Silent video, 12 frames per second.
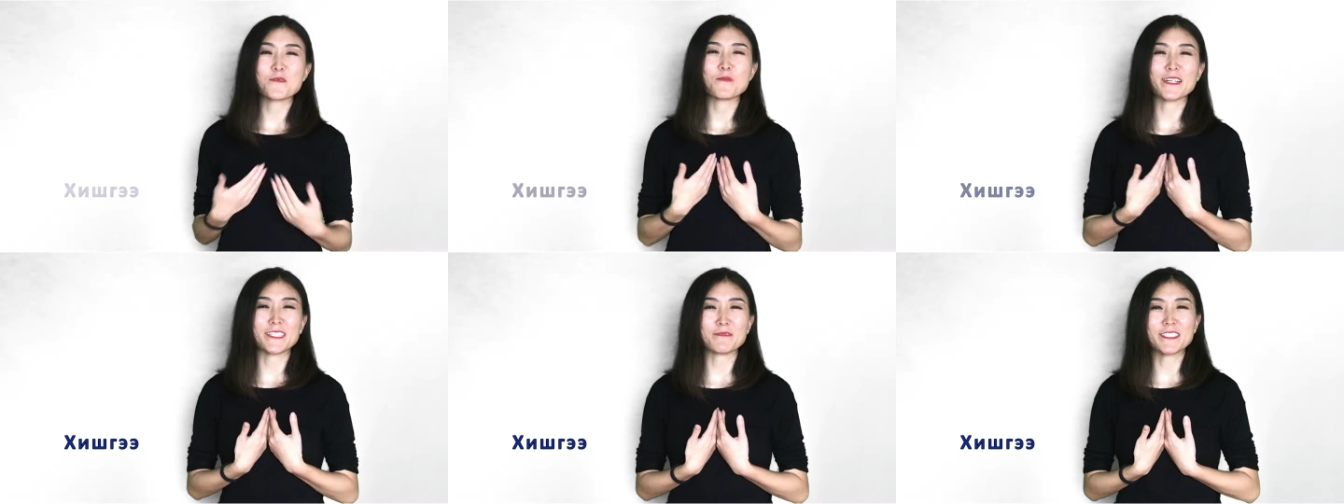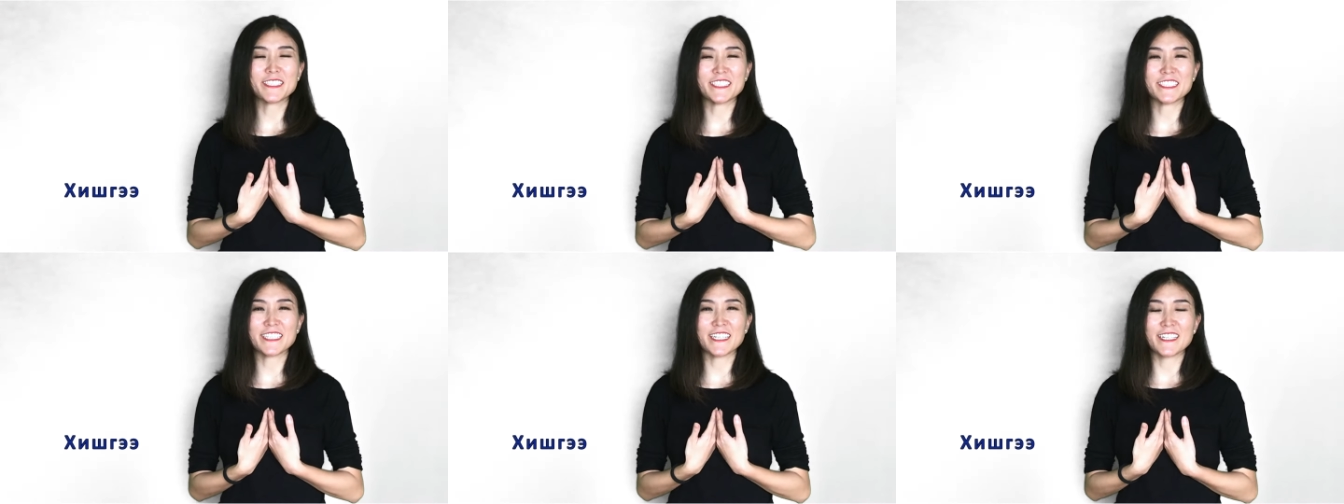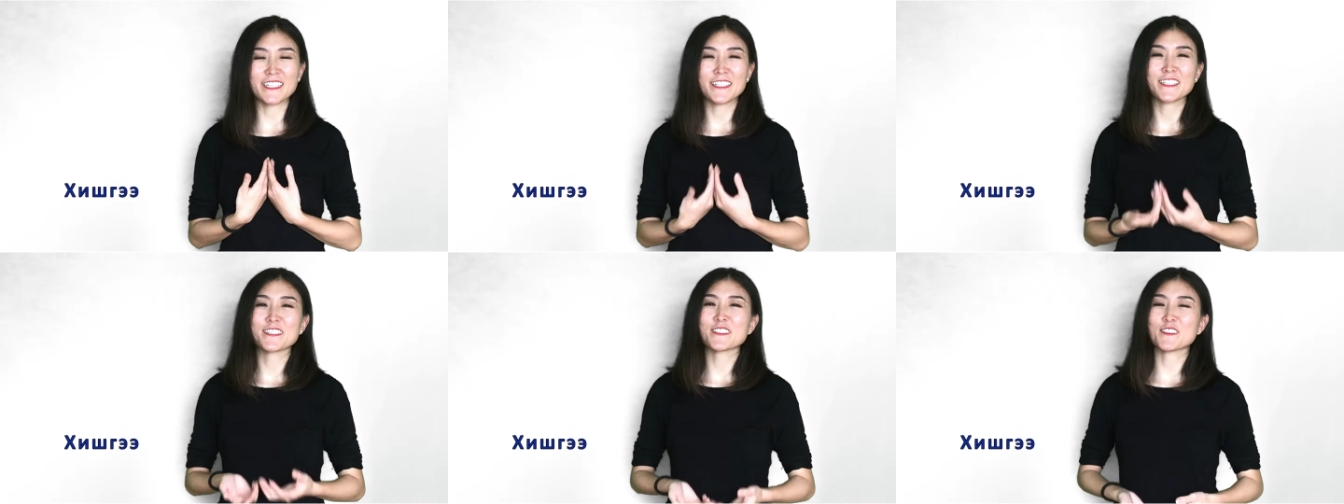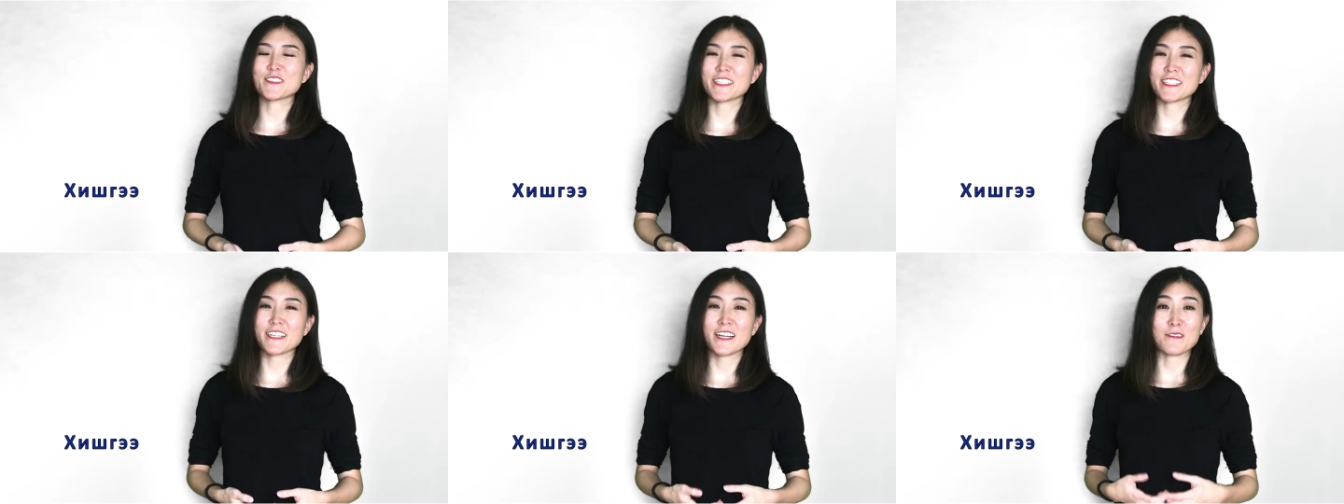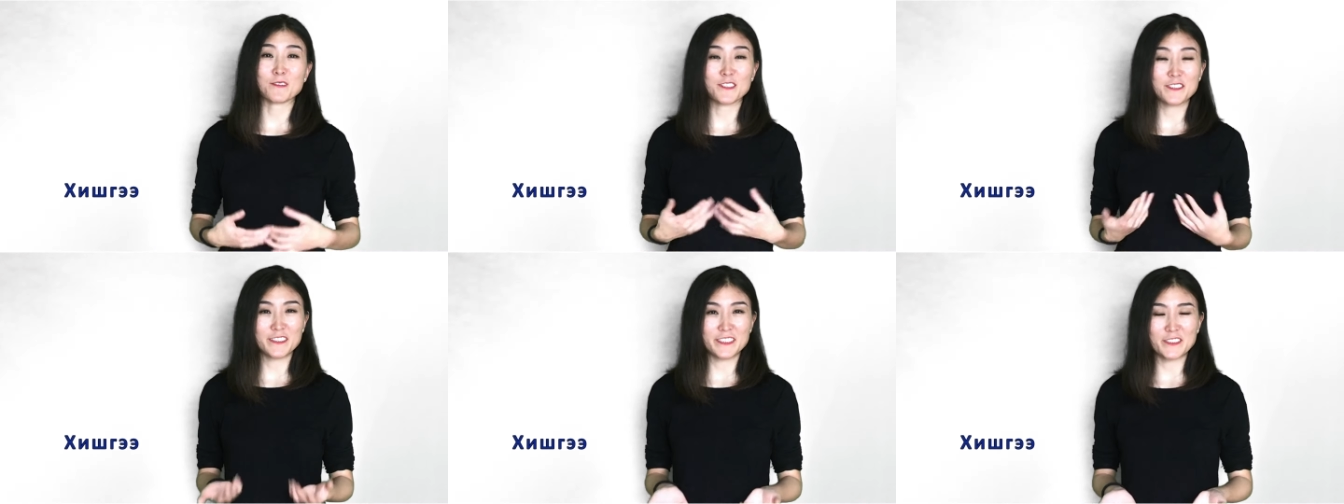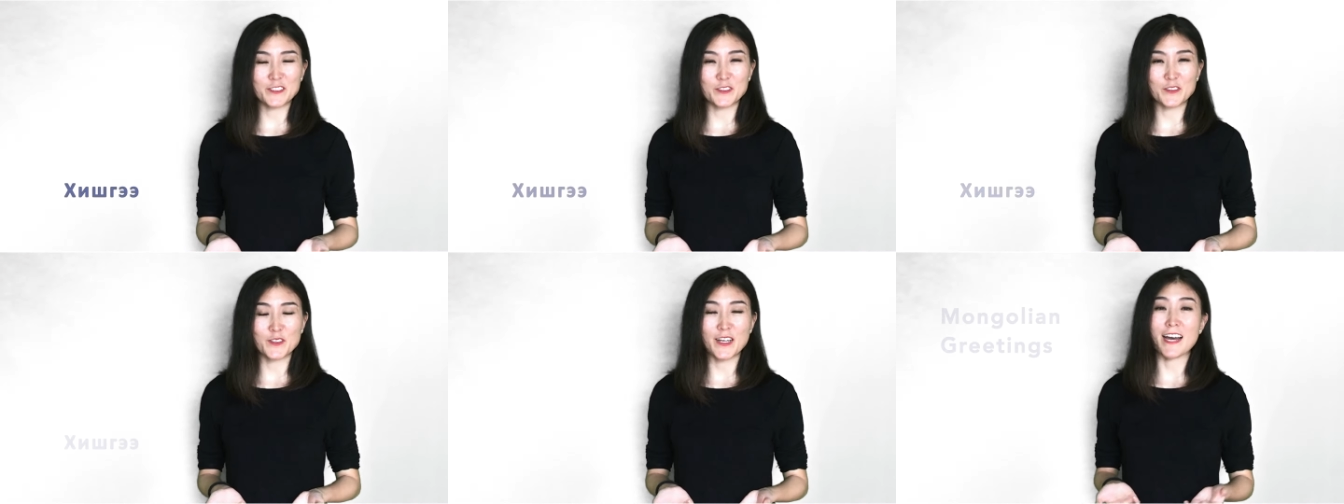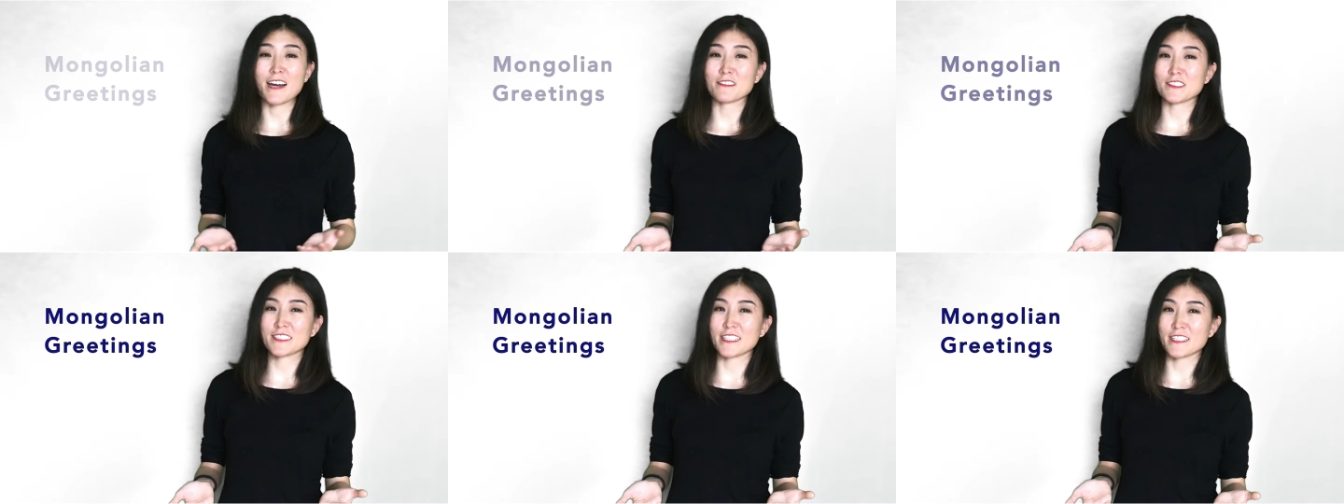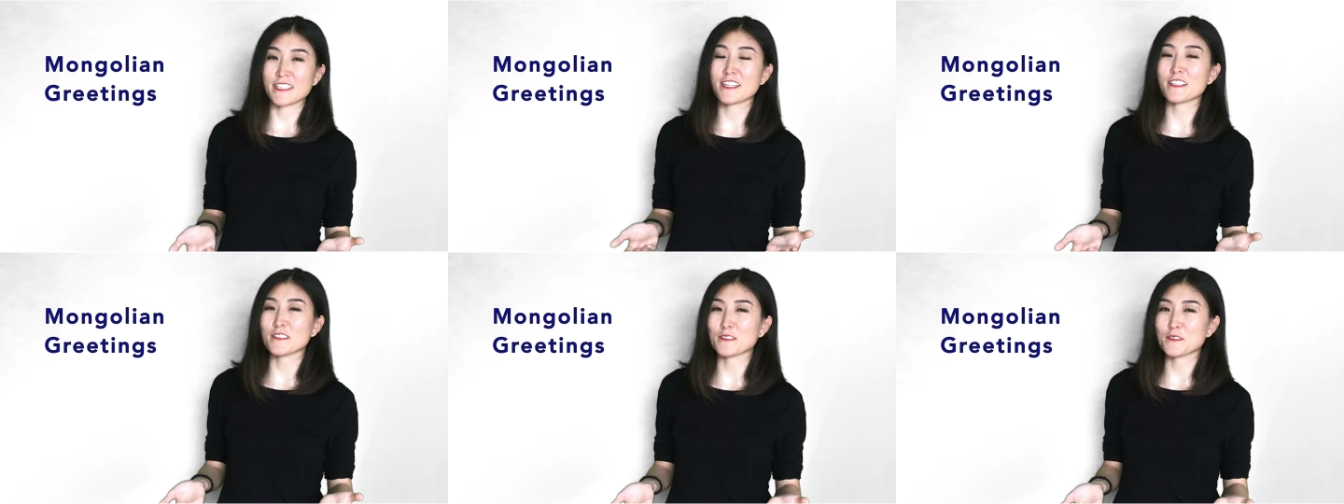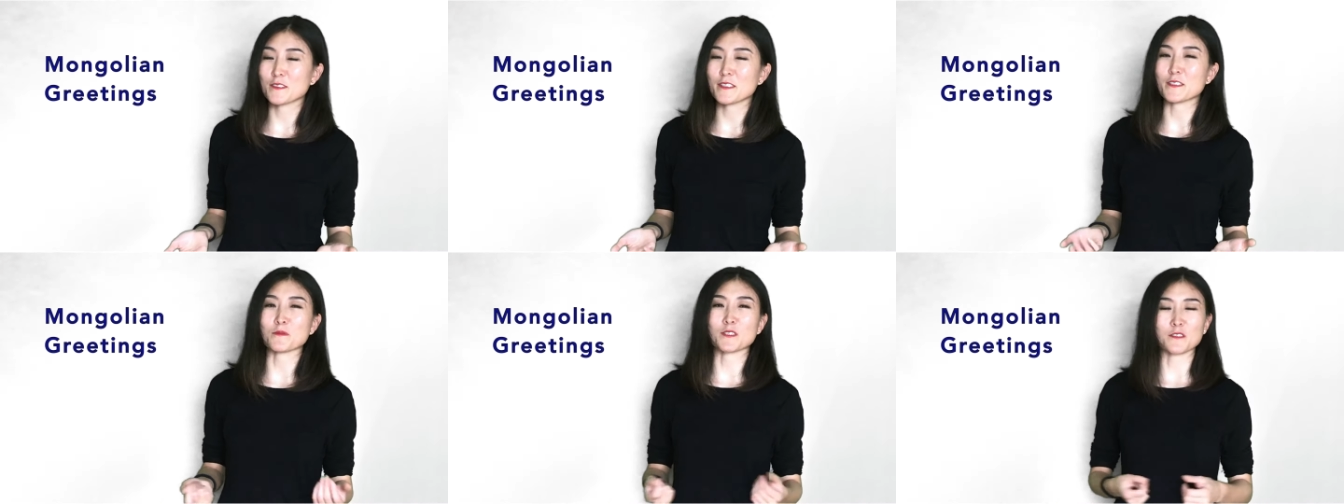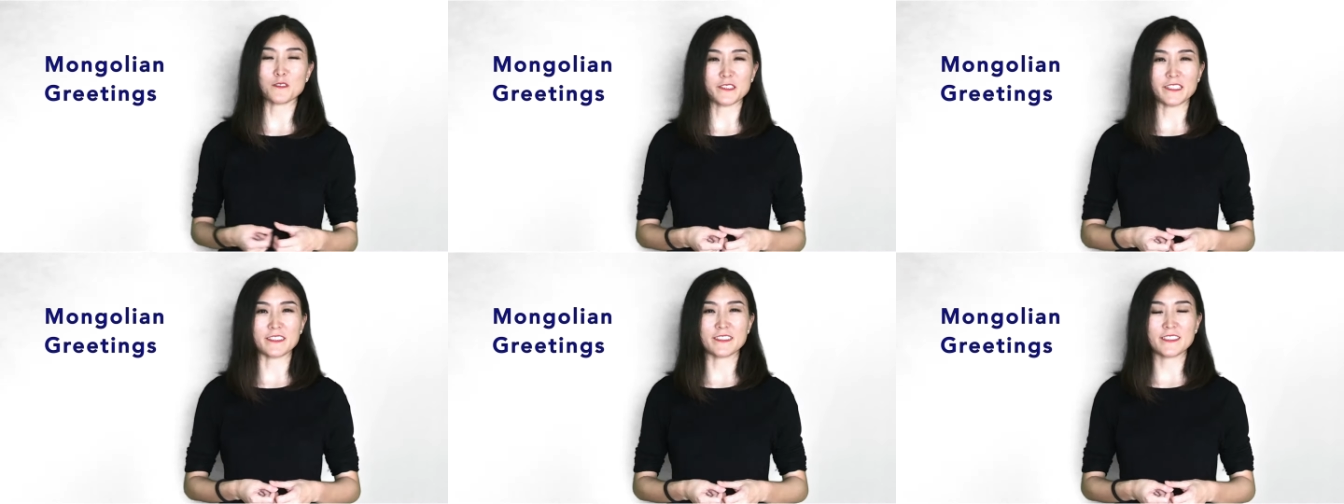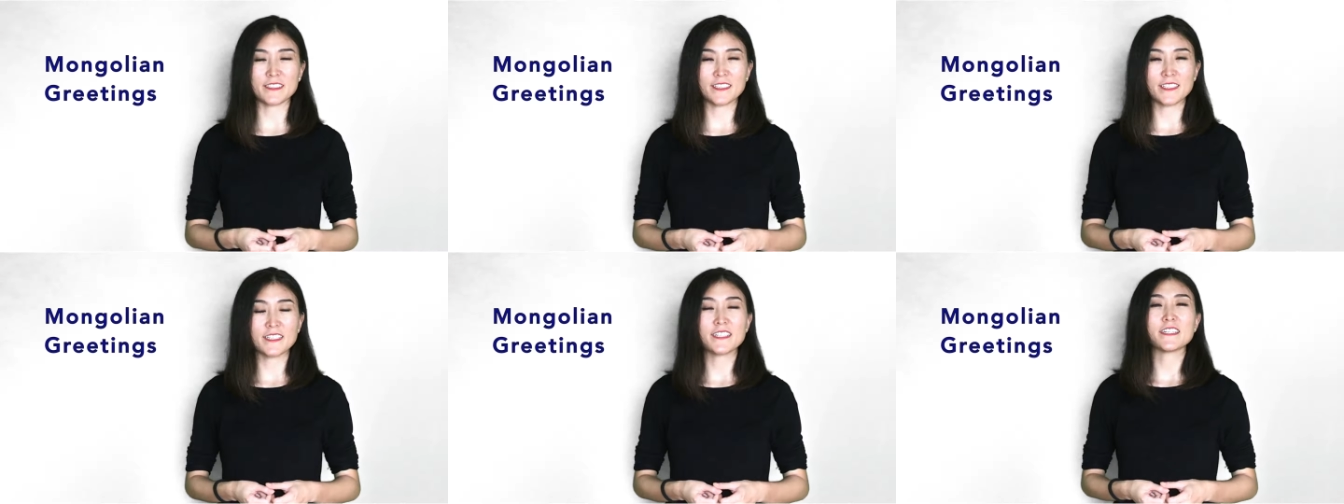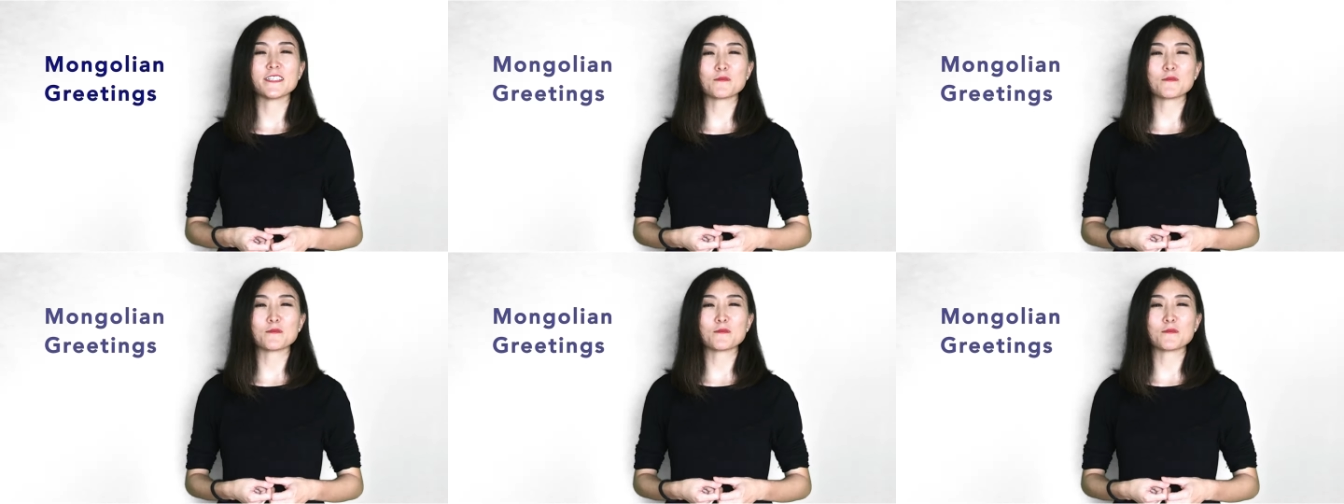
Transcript: my name is Hishke. Today I'm going to teach you how to say hello in Mongolian. In